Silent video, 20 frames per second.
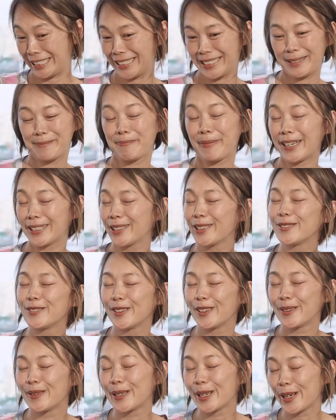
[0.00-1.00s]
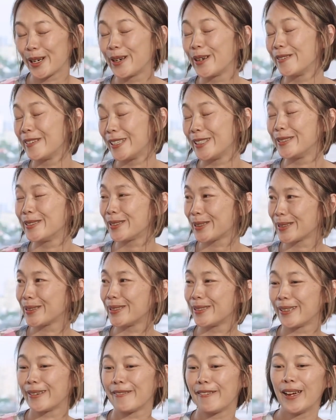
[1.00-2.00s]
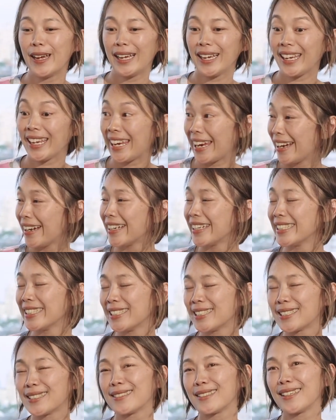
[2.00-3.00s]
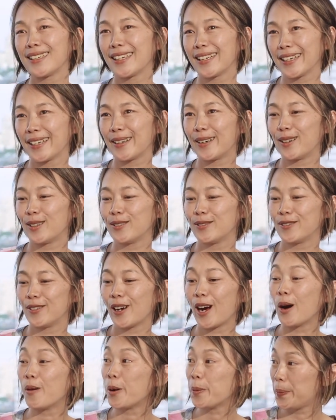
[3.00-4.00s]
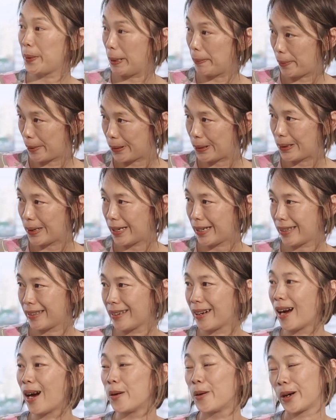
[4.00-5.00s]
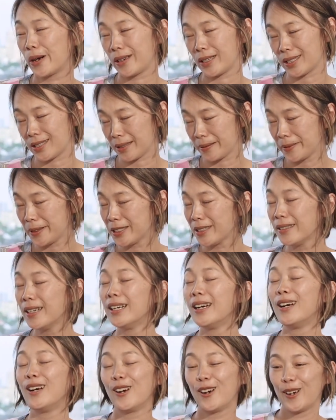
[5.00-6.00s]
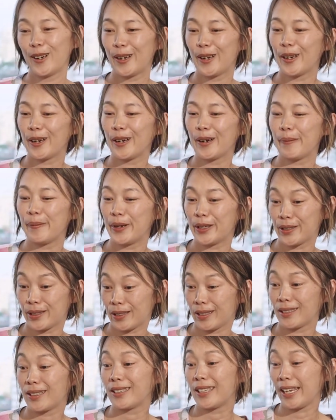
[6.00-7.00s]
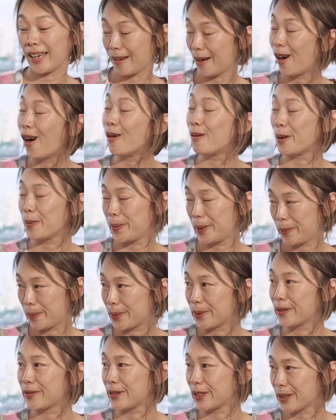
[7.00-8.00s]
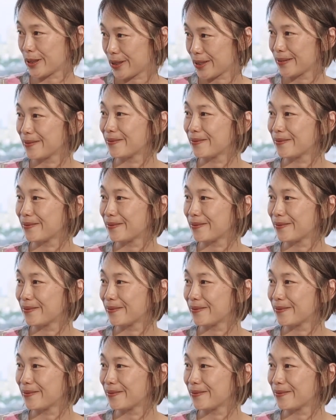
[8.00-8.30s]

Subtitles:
it's part of our core values. So care is a care of our people and our customer. Our people first.